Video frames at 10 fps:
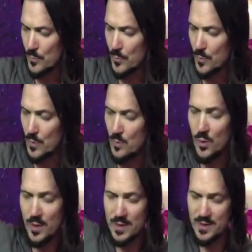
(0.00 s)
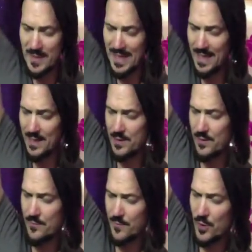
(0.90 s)
the more expanded
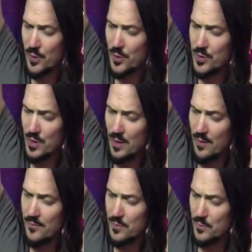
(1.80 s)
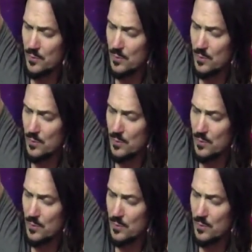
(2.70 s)
version of you,